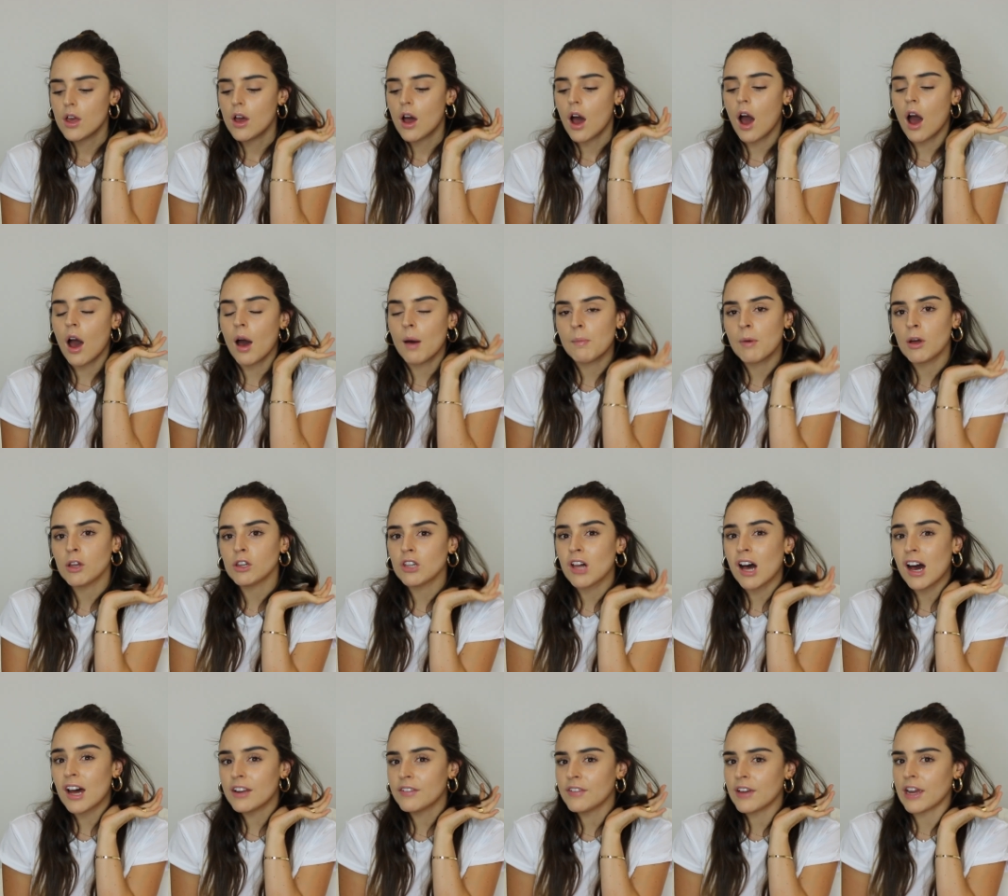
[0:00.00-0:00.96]
A
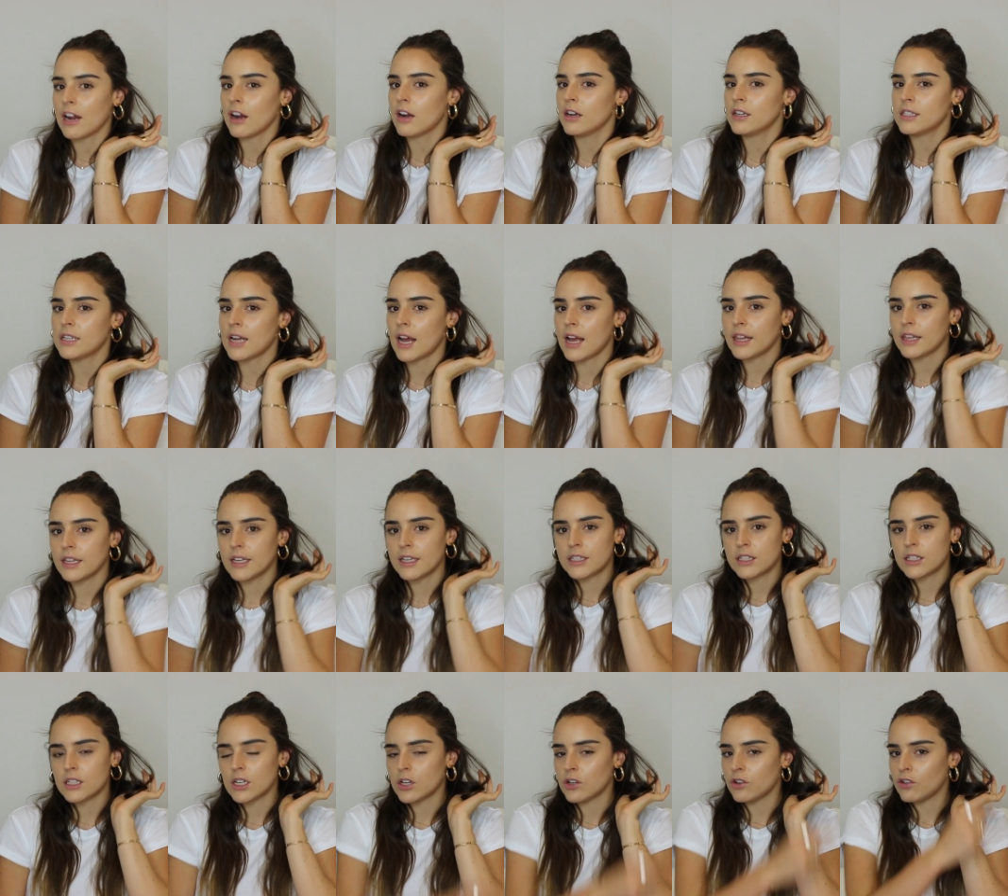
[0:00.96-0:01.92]
lot of
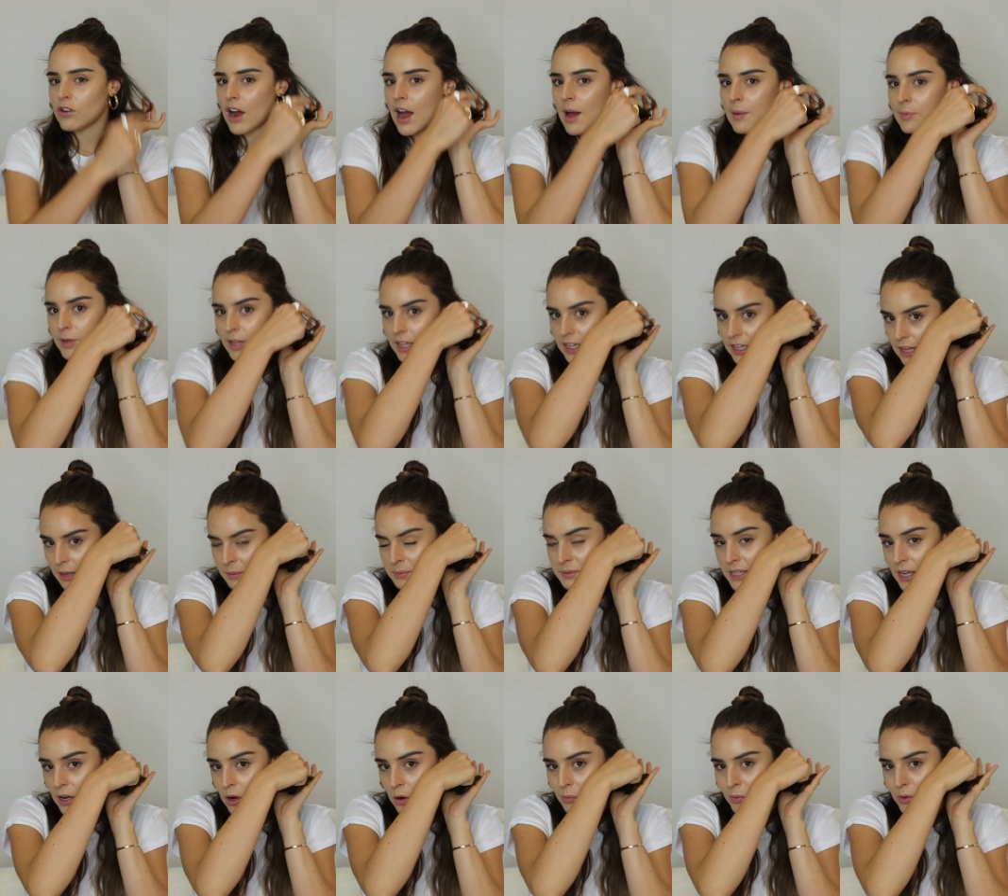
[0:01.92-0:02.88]
hairstylists grab clips
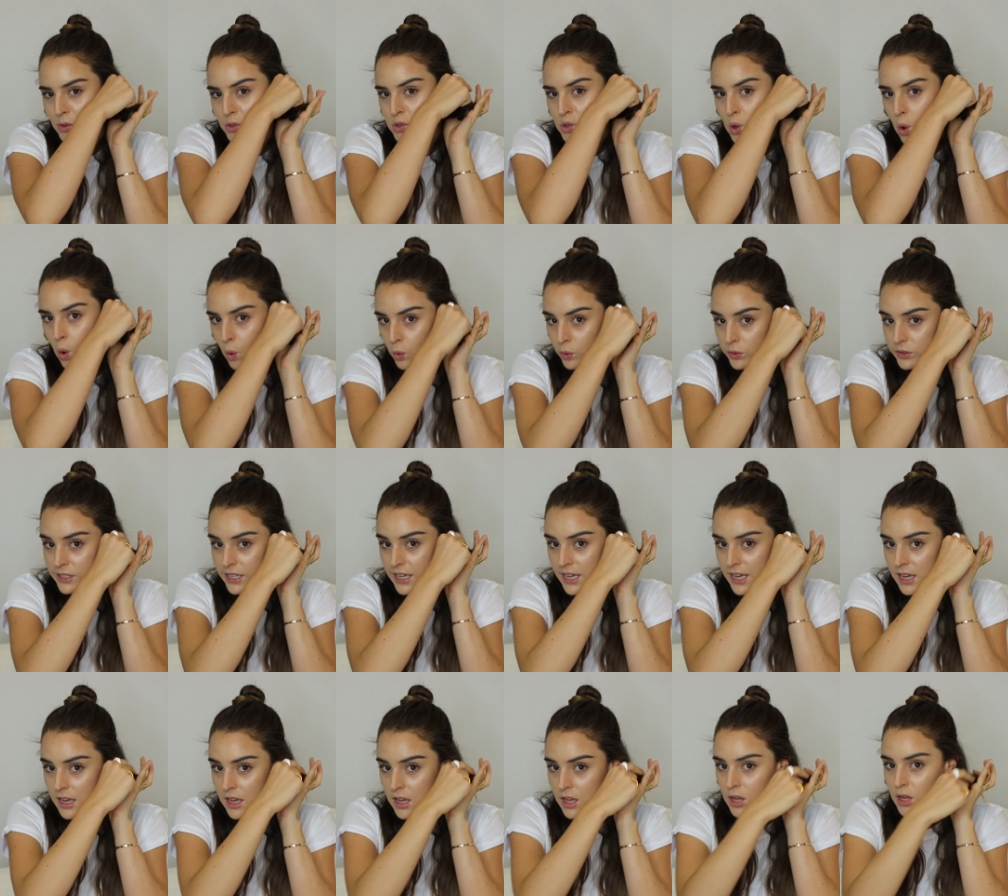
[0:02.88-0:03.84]
and almost hold
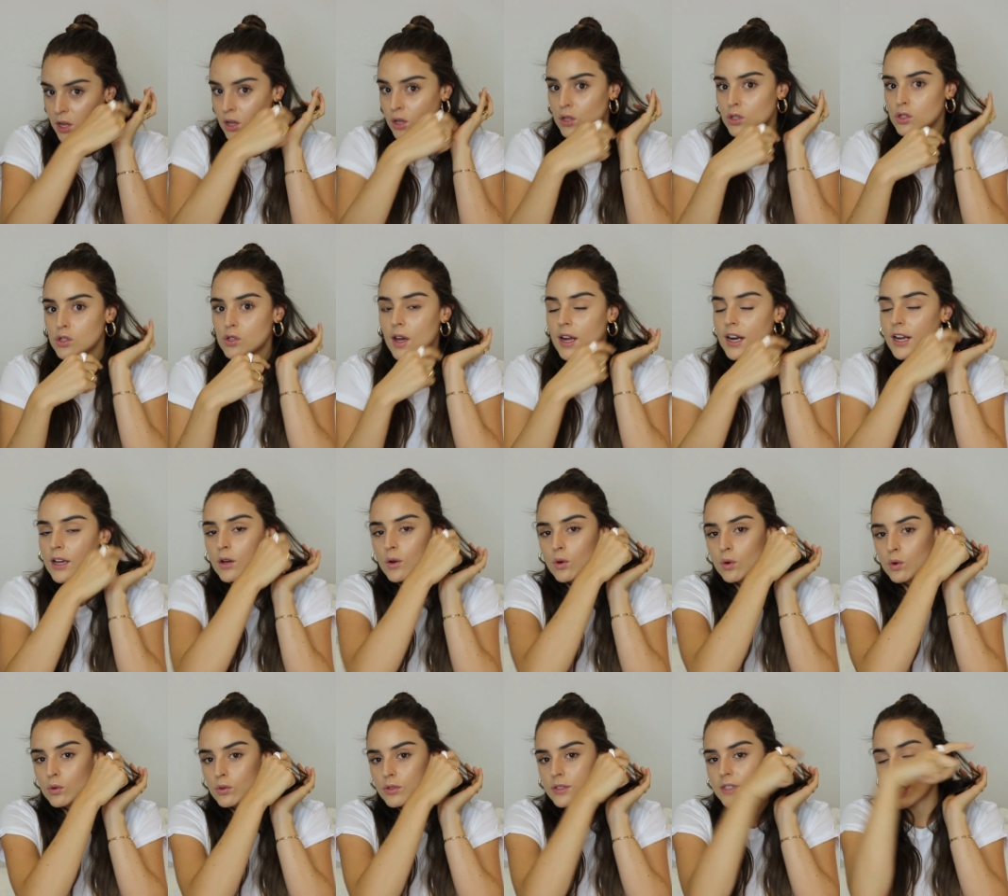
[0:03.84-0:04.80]
it so that it
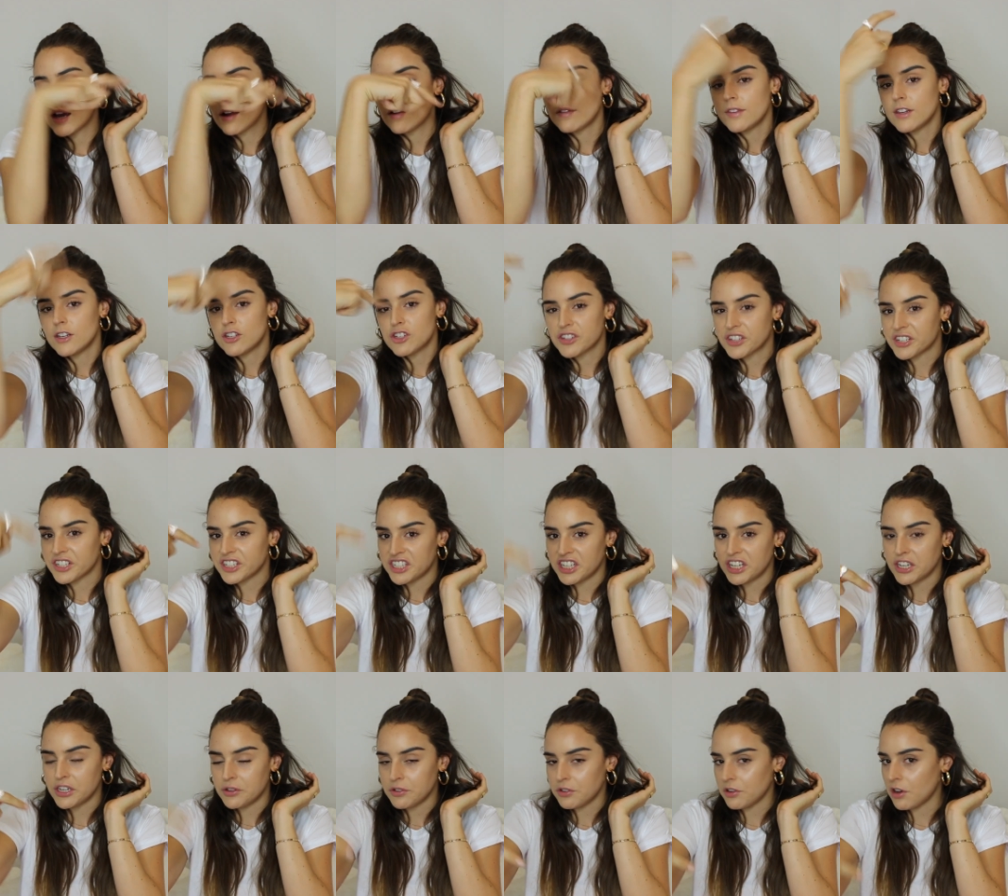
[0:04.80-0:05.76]
cools down and they just
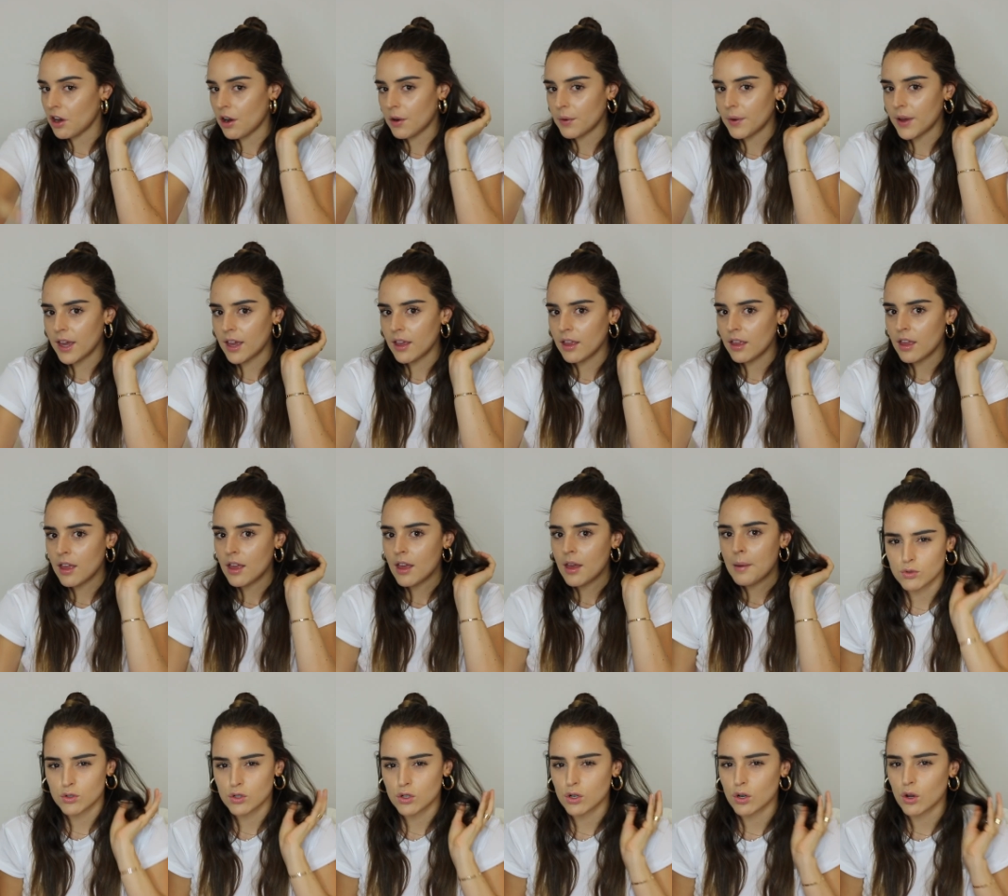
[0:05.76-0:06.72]
continue going. I'm
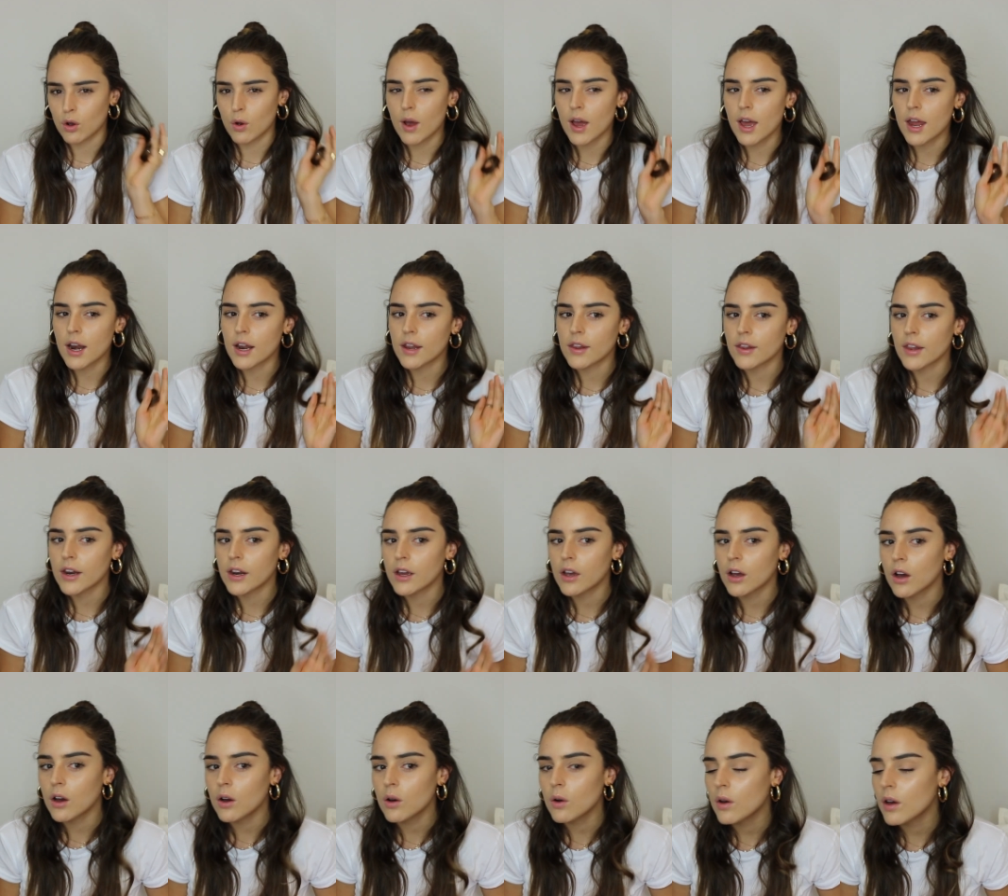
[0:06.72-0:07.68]
just going to go ahead and let it
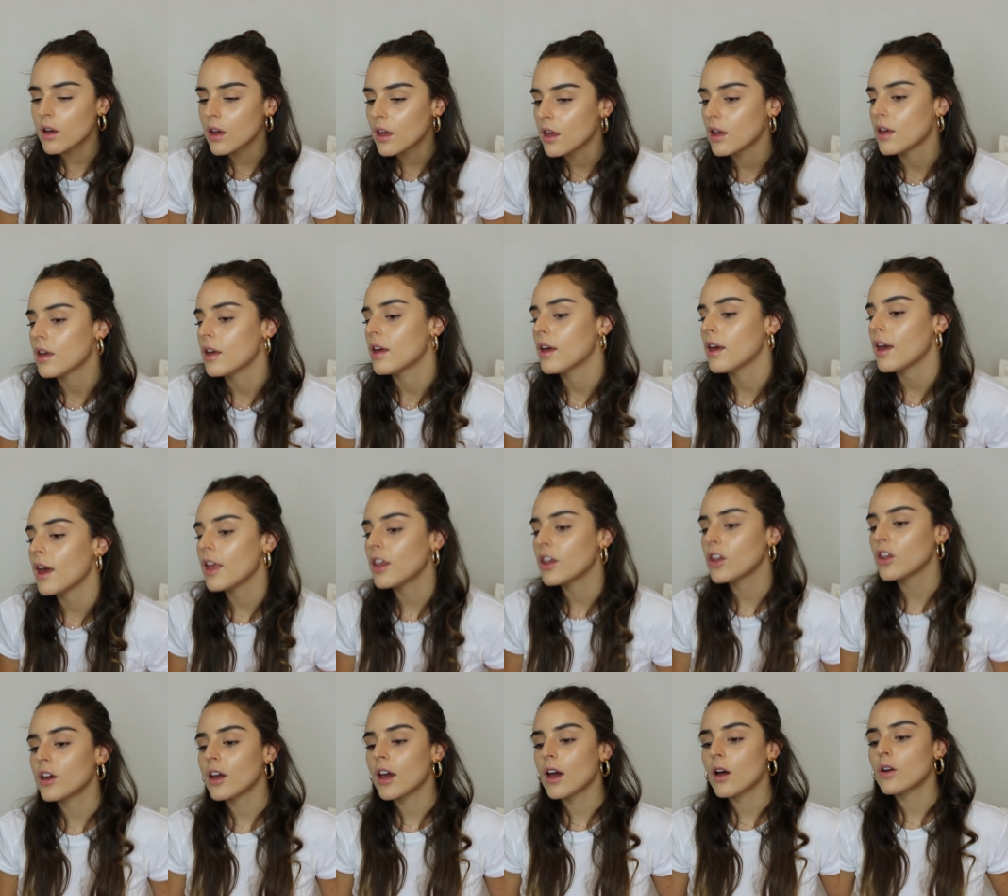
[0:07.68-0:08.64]
go.
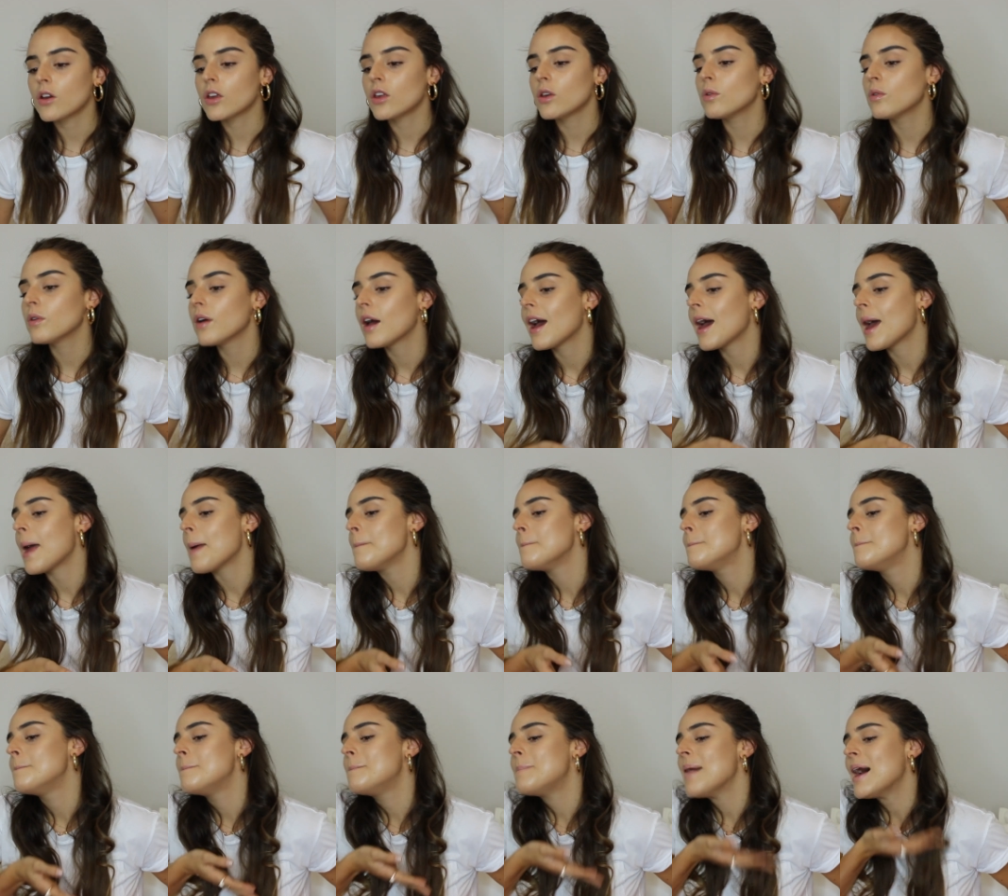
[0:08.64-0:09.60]
Look how cute
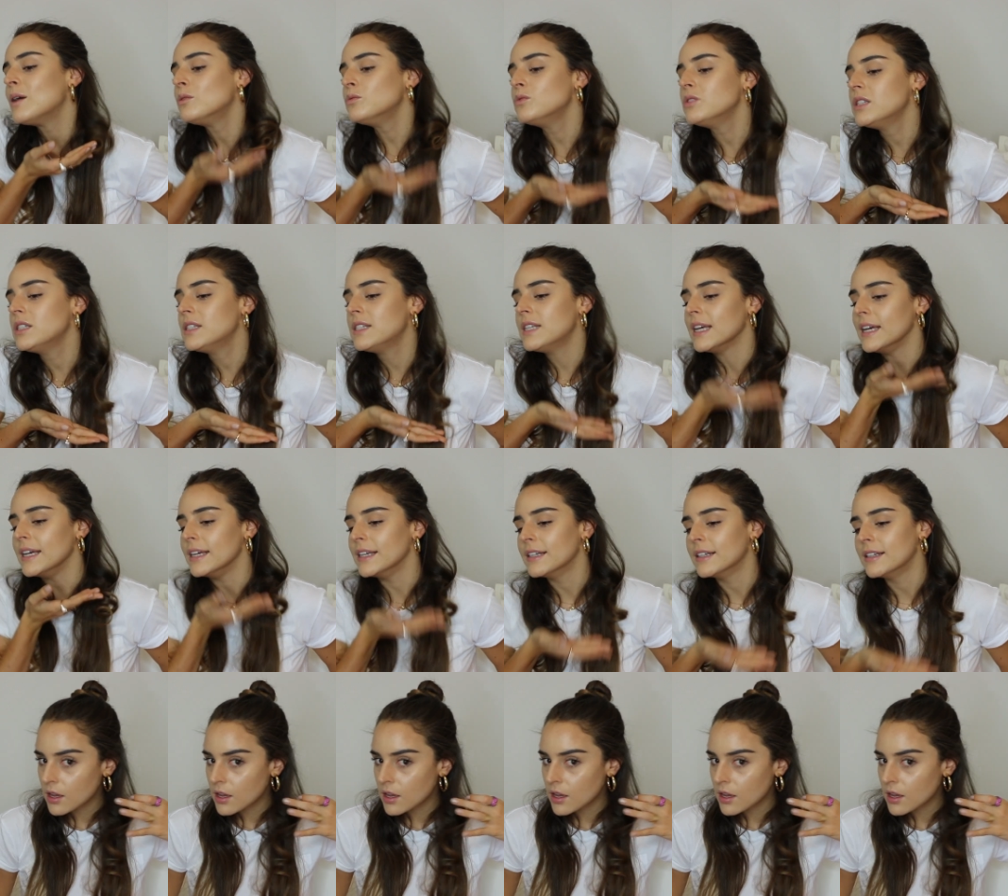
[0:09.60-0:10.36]
and bouncy.